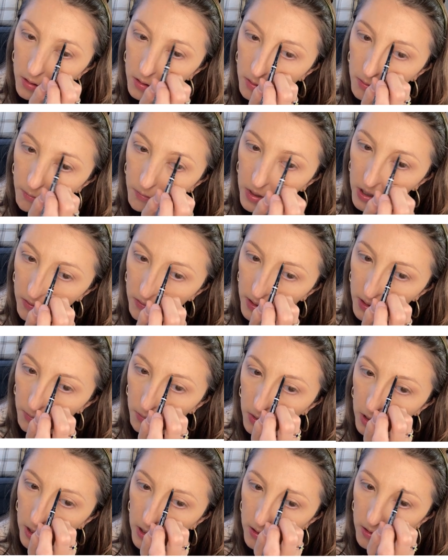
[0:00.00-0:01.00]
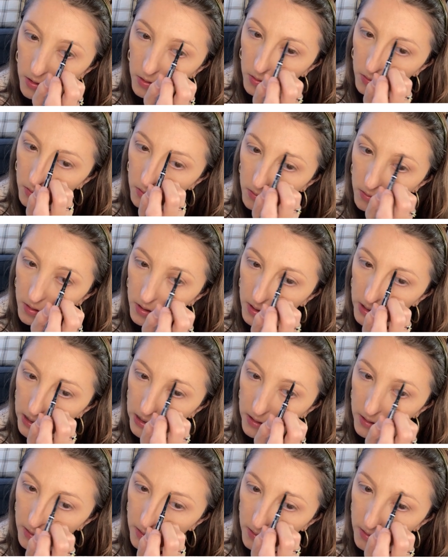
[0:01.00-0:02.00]
My right brow
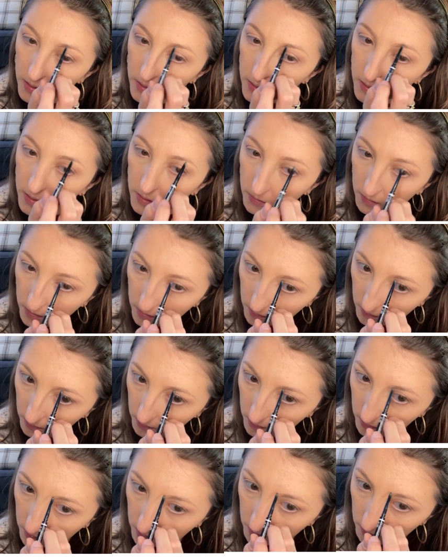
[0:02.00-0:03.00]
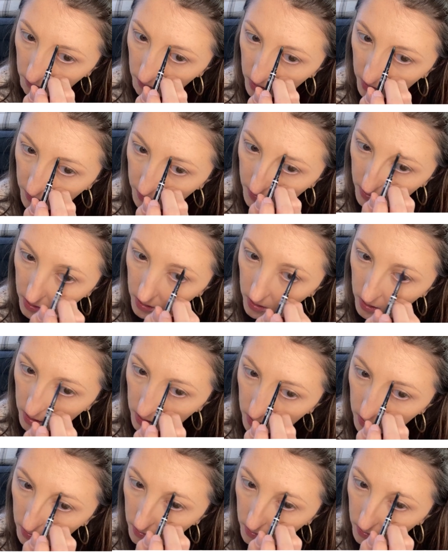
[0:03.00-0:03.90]
is much better.